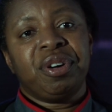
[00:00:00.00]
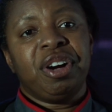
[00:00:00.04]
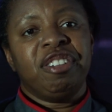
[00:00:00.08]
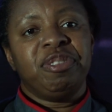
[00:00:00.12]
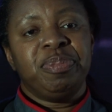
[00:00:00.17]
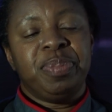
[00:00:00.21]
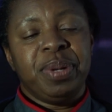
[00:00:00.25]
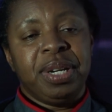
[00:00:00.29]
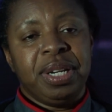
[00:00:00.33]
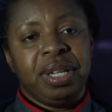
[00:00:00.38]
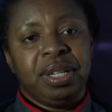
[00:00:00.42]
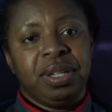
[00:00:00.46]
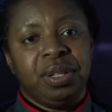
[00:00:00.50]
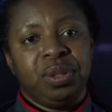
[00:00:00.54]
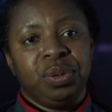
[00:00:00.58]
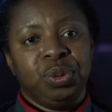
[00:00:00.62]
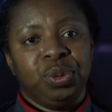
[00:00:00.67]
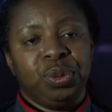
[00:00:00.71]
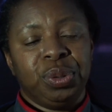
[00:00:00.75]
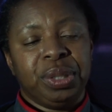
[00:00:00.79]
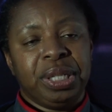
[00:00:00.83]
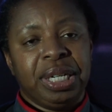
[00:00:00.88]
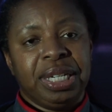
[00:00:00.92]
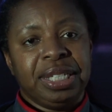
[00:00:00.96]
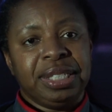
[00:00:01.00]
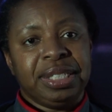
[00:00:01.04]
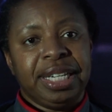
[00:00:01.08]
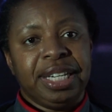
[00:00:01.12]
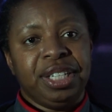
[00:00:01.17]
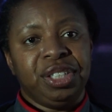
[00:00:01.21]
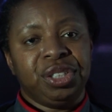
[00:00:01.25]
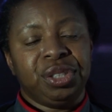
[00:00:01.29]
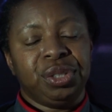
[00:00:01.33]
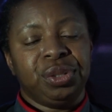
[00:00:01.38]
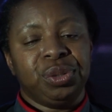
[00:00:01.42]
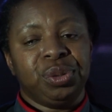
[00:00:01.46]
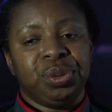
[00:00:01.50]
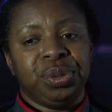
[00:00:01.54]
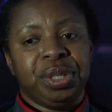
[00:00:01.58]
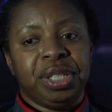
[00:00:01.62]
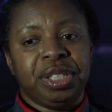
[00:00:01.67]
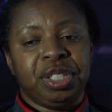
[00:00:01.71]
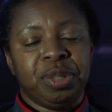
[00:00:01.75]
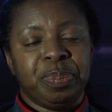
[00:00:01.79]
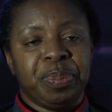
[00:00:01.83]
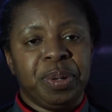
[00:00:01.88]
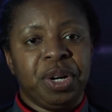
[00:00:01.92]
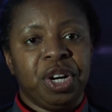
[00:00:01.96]
I've been in an organization or in a
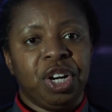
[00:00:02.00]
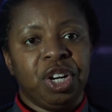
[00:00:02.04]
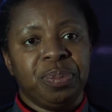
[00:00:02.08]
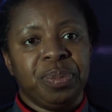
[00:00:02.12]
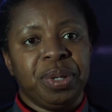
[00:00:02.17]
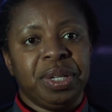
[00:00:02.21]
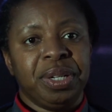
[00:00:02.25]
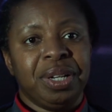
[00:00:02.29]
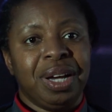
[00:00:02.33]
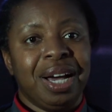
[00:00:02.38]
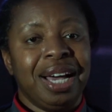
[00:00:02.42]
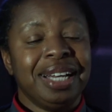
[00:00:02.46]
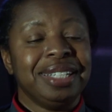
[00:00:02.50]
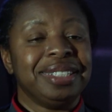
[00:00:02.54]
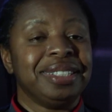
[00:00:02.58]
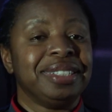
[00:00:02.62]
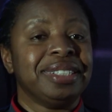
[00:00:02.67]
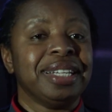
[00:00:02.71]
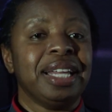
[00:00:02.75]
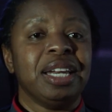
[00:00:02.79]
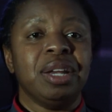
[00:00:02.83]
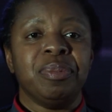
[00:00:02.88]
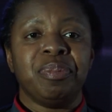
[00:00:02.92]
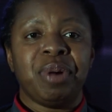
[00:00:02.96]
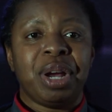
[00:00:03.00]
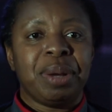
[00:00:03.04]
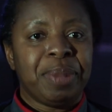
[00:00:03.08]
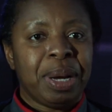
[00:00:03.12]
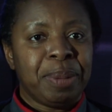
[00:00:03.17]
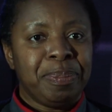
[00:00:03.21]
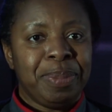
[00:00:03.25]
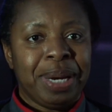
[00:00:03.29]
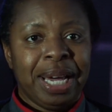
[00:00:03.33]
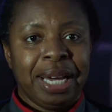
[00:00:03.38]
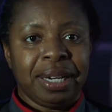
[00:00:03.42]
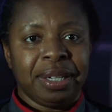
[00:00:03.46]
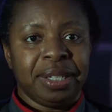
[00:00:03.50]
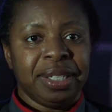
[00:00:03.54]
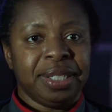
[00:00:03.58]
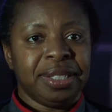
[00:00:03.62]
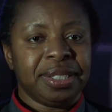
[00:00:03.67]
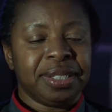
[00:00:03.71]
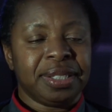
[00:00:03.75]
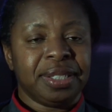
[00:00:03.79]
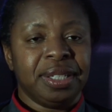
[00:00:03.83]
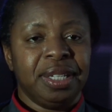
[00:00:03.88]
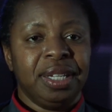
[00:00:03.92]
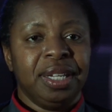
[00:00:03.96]
department, I celebrate my
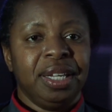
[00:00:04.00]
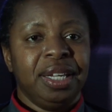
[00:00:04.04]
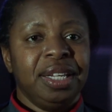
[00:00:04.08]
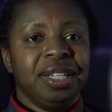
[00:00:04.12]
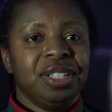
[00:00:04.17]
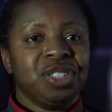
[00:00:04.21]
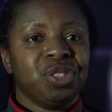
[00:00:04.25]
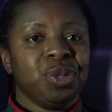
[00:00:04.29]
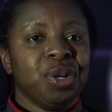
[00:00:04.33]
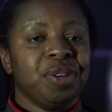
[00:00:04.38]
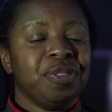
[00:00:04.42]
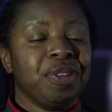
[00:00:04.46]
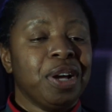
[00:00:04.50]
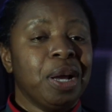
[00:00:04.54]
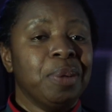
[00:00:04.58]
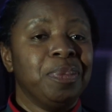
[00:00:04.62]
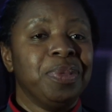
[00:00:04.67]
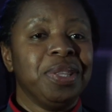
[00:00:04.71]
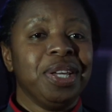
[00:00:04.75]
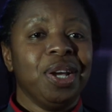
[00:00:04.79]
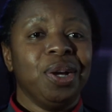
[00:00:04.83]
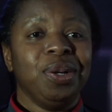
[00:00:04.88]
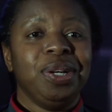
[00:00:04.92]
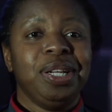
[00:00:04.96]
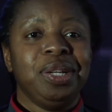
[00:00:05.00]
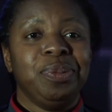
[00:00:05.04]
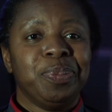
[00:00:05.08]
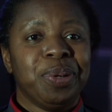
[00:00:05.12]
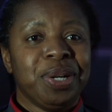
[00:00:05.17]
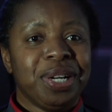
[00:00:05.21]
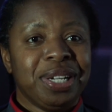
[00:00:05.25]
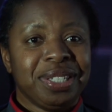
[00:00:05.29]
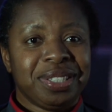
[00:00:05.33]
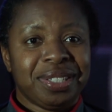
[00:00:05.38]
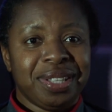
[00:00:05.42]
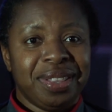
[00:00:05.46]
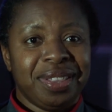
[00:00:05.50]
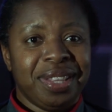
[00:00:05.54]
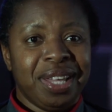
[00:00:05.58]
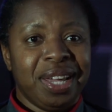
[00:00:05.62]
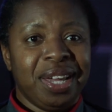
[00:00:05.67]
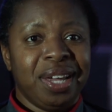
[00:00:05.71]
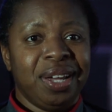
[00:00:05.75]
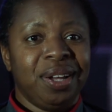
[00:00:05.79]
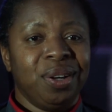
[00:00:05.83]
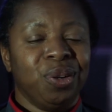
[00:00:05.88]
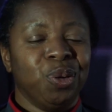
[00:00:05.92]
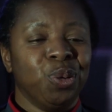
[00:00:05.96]
blackness. So, if I'm the only person
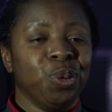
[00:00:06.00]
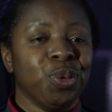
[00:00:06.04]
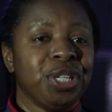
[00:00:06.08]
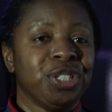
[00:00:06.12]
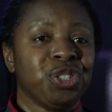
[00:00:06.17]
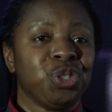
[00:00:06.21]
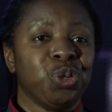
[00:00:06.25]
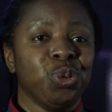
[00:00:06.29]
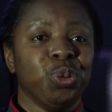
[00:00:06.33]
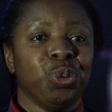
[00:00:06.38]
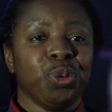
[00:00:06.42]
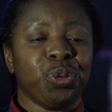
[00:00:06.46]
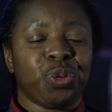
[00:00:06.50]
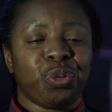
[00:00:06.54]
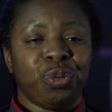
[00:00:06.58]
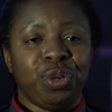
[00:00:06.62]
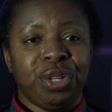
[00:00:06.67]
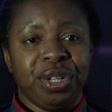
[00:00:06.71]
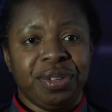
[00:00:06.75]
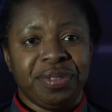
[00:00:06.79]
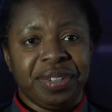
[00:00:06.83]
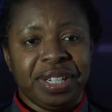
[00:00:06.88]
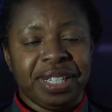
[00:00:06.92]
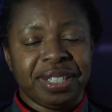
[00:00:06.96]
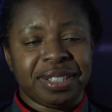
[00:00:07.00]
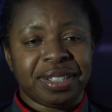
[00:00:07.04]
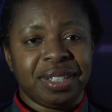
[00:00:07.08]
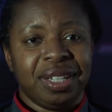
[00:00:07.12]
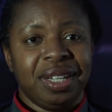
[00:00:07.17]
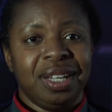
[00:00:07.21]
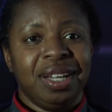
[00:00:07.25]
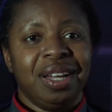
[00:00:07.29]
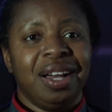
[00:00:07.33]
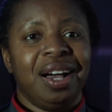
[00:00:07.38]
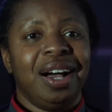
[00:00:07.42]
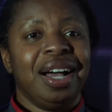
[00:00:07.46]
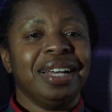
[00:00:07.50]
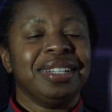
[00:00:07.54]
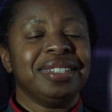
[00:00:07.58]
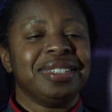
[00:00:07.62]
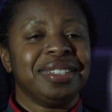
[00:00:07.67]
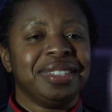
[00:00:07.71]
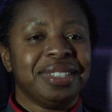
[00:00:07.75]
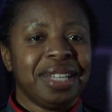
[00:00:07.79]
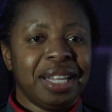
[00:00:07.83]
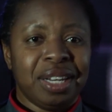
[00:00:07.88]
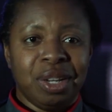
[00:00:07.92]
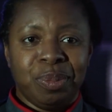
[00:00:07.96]
there or there's two or three of us, I
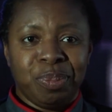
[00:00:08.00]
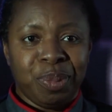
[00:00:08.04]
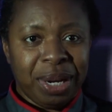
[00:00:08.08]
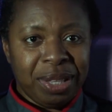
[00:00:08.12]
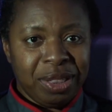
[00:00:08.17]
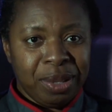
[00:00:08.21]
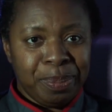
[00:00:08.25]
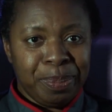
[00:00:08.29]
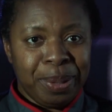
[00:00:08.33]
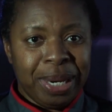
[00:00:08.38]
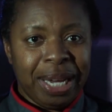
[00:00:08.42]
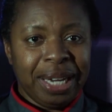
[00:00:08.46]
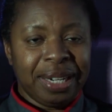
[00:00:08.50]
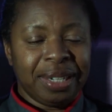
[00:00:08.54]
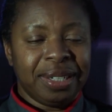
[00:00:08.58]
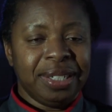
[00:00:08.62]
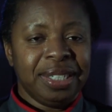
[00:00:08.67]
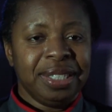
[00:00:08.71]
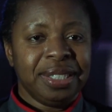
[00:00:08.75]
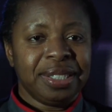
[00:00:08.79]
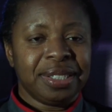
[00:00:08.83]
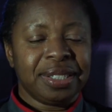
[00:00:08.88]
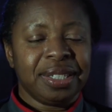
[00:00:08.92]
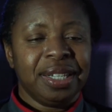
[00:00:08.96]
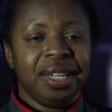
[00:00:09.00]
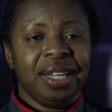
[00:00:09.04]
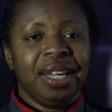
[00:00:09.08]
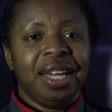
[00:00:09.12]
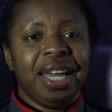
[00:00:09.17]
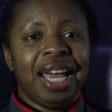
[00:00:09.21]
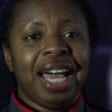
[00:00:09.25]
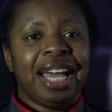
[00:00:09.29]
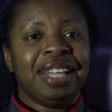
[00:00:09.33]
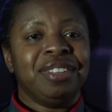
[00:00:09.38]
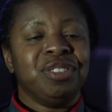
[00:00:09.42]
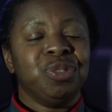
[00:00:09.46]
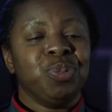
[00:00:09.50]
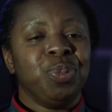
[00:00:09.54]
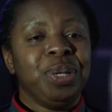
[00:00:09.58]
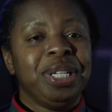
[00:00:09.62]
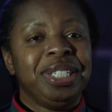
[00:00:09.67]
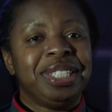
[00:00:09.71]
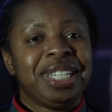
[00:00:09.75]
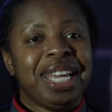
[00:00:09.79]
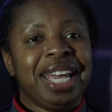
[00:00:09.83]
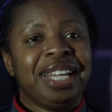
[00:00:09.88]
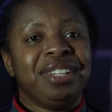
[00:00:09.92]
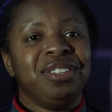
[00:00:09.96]
celebrate the blackness and we
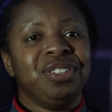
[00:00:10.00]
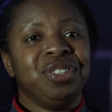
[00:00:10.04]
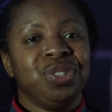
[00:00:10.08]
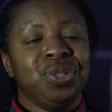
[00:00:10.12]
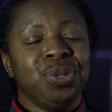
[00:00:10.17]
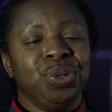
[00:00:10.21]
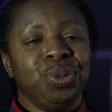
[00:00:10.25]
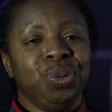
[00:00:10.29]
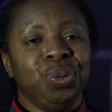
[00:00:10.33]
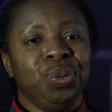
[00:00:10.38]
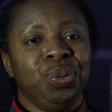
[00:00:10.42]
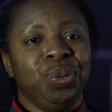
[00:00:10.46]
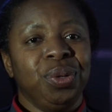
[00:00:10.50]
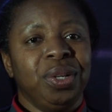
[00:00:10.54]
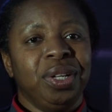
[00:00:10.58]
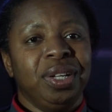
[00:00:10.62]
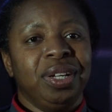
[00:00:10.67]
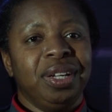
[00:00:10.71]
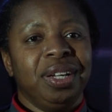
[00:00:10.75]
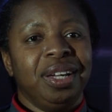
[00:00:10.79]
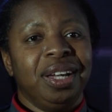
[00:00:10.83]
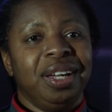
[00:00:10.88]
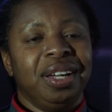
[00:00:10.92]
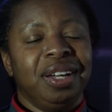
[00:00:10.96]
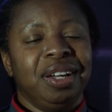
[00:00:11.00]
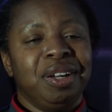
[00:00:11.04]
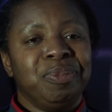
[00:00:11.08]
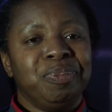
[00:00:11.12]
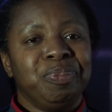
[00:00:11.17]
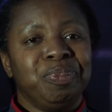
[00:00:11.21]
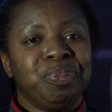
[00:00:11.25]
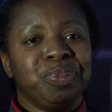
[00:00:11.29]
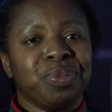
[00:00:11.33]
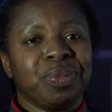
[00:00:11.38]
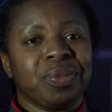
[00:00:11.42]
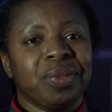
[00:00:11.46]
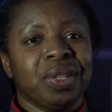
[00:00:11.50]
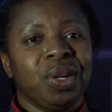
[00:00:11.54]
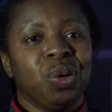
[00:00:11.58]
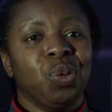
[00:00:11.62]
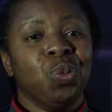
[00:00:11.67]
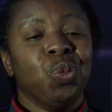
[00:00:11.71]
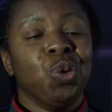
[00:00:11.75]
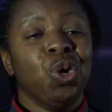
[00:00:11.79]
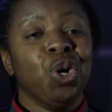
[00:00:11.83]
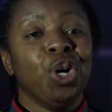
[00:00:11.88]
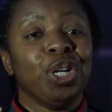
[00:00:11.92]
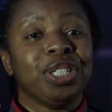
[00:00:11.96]
tend to um,
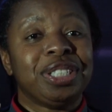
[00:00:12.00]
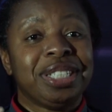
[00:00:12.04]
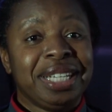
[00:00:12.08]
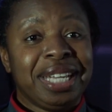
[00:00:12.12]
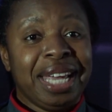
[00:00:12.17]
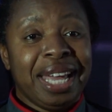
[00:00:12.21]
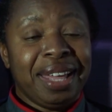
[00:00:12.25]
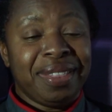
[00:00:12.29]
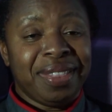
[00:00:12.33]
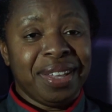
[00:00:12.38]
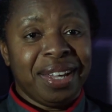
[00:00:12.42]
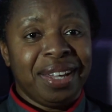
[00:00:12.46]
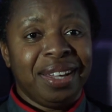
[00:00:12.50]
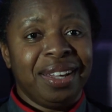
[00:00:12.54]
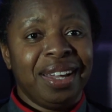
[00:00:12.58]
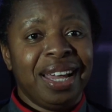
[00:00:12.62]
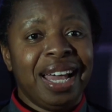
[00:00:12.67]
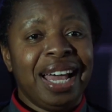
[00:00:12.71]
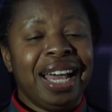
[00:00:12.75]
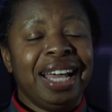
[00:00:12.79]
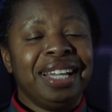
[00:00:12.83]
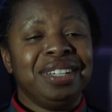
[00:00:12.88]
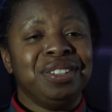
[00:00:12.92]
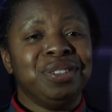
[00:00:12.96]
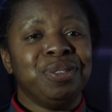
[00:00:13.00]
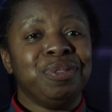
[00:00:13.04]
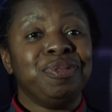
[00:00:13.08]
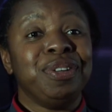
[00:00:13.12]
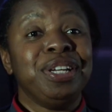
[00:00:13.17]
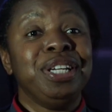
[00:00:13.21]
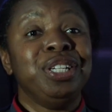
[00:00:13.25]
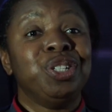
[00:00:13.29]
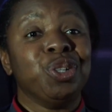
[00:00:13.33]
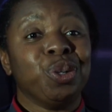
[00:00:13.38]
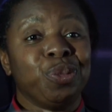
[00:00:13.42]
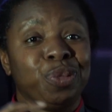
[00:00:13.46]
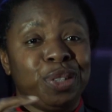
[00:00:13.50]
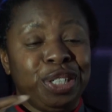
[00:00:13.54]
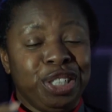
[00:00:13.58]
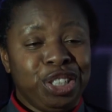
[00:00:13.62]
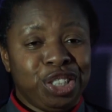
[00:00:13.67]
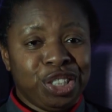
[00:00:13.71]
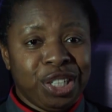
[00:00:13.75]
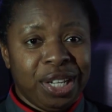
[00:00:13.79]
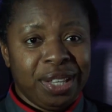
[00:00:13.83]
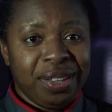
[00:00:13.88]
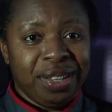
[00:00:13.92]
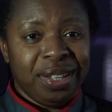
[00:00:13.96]
work together and feed off
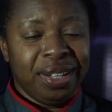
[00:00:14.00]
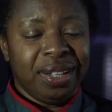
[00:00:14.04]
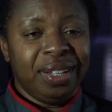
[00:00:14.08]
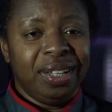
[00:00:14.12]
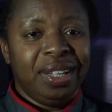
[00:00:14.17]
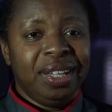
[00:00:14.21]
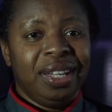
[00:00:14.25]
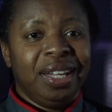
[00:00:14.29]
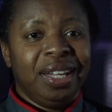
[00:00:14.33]
each other